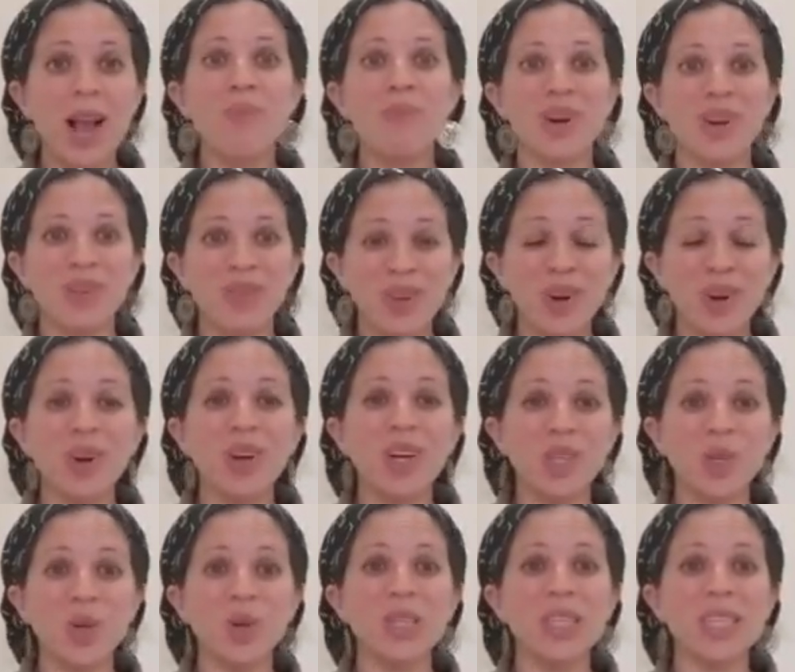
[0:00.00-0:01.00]
But if you look
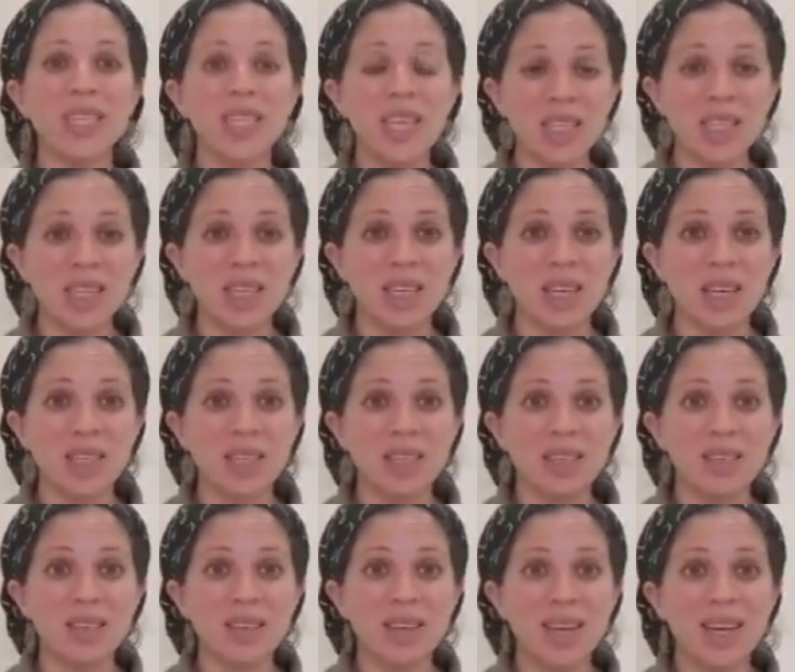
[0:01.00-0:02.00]
at your
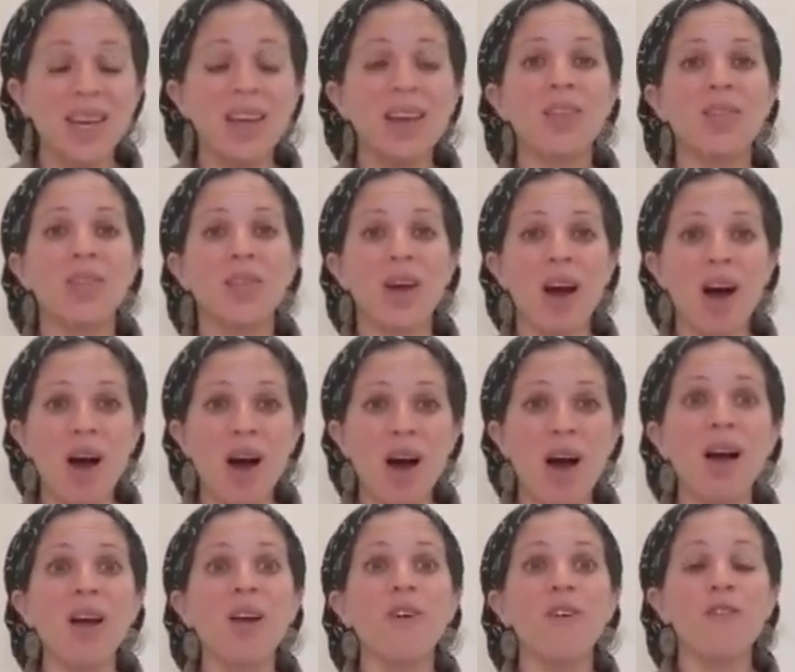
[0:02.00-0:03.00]
tzitzis, there
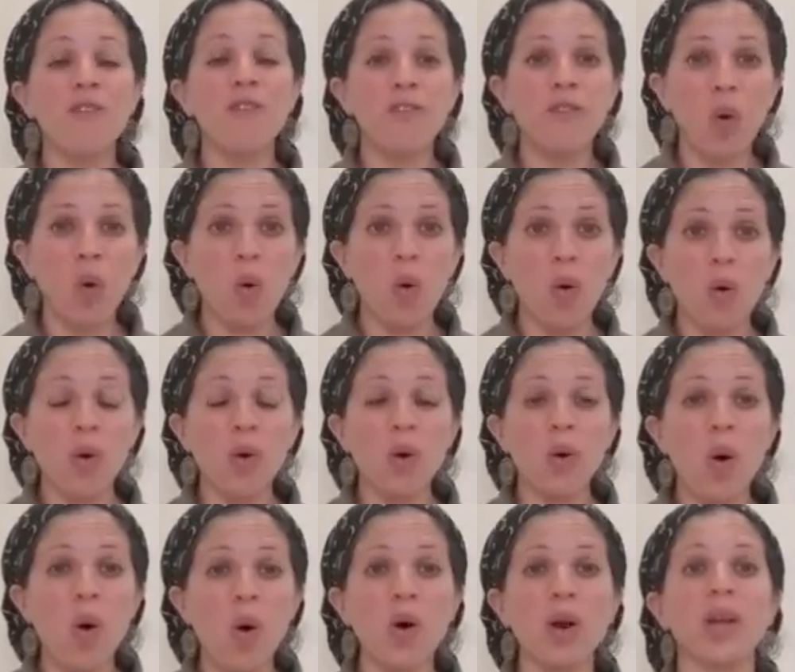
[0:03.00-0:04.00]
are 4
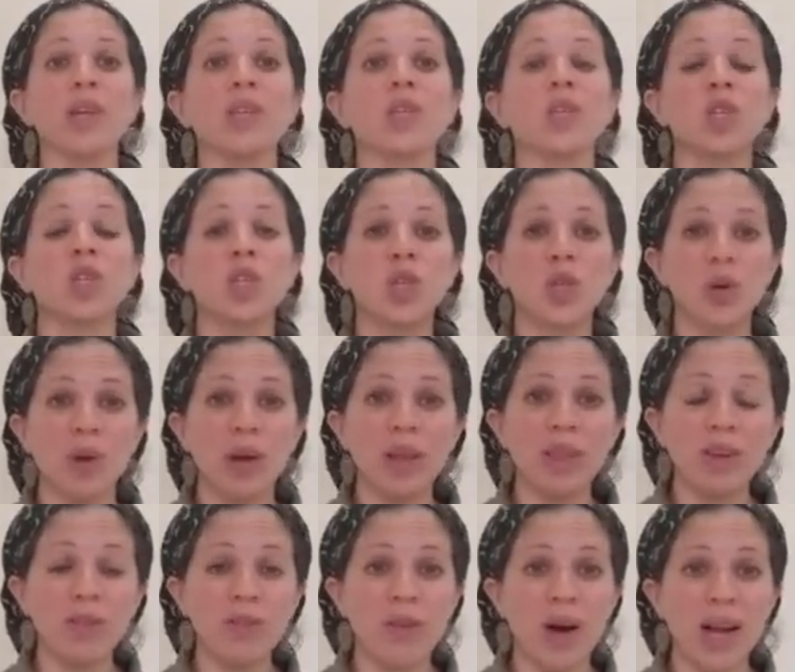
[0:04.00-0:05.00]
corners, 2 in
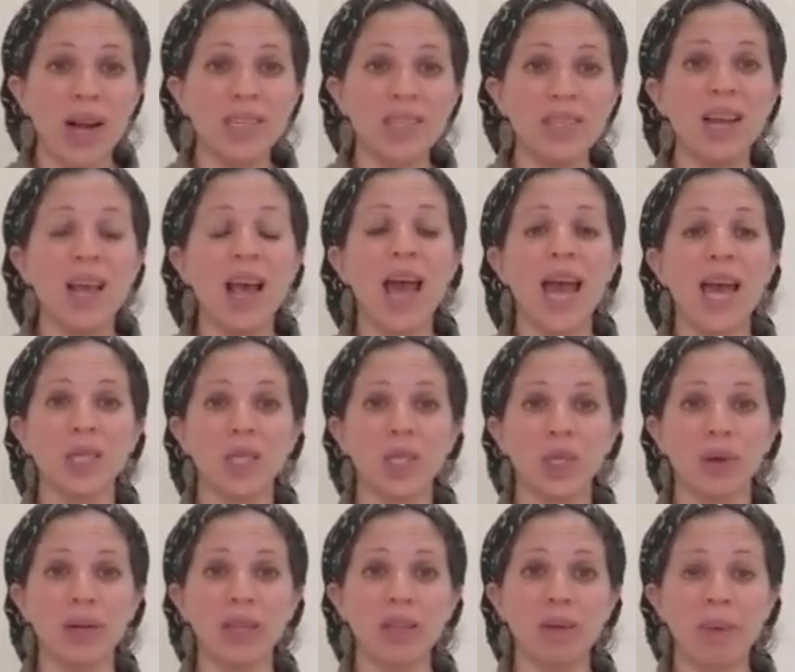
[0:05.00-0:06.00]
the front and
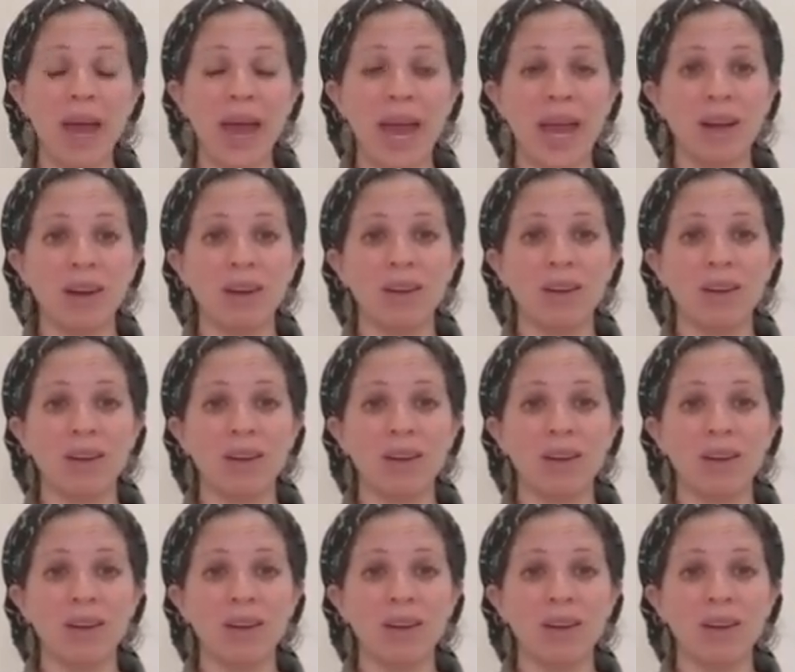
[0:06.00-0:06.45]
2 at the back.